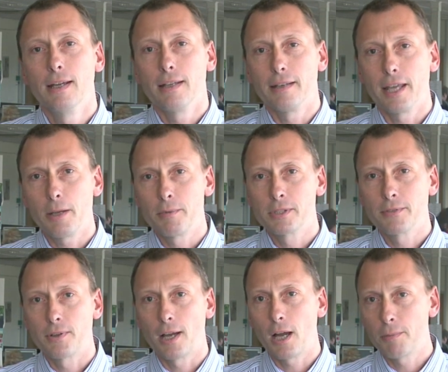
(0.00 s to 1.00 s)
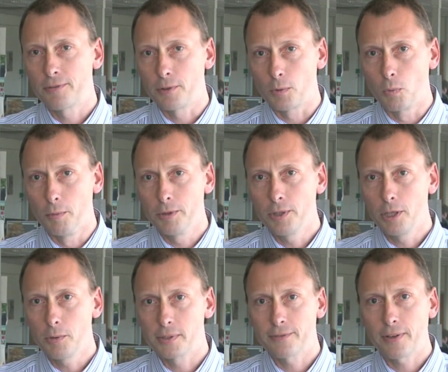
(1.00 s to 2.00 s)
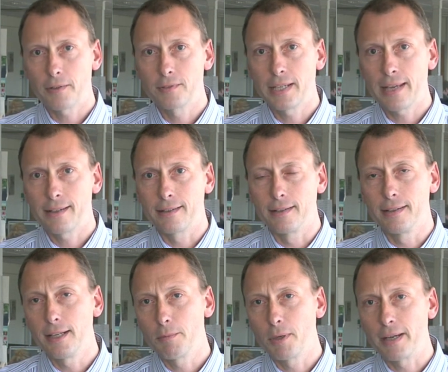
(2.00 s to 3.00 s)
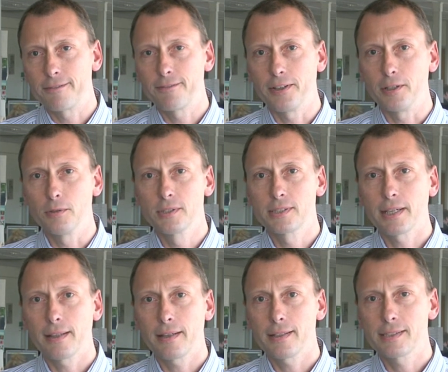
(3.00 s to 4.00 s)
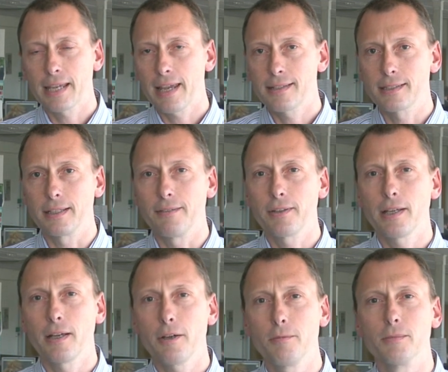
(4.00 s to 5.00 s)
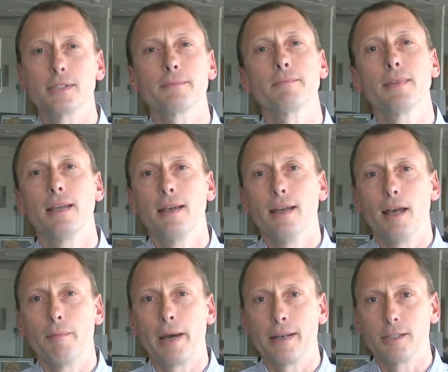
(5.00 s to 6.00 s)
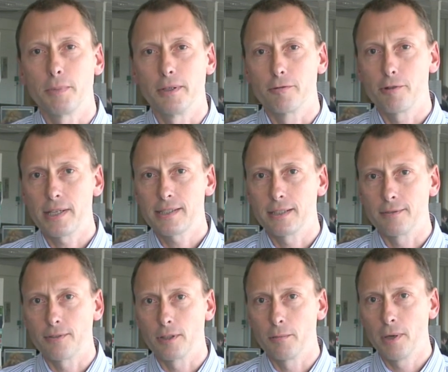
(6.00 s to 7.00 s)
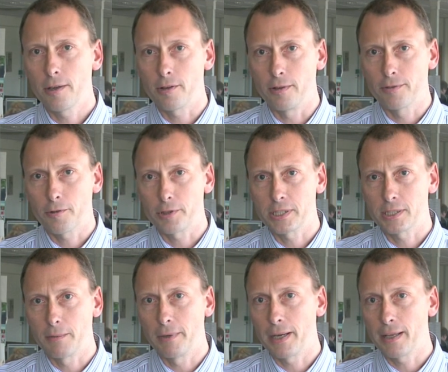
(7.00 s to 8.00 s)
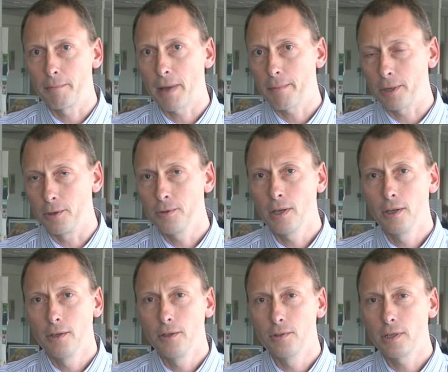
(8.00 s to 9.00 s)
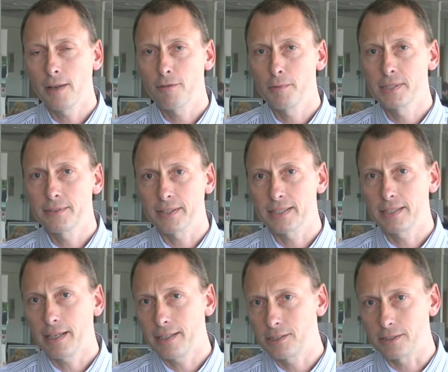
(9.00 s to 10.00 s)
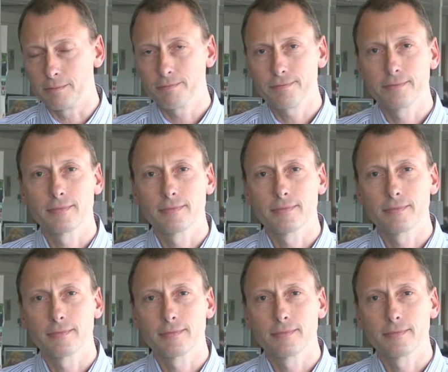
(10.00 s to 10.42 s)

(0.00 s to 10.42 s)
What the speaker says: Neighbours of an Arborfield woman who was found dead in a nearby field say they are scared to leave their homes. A man has been arrested for the murder of Krishnamaya Mabu, who died from asphyxiation.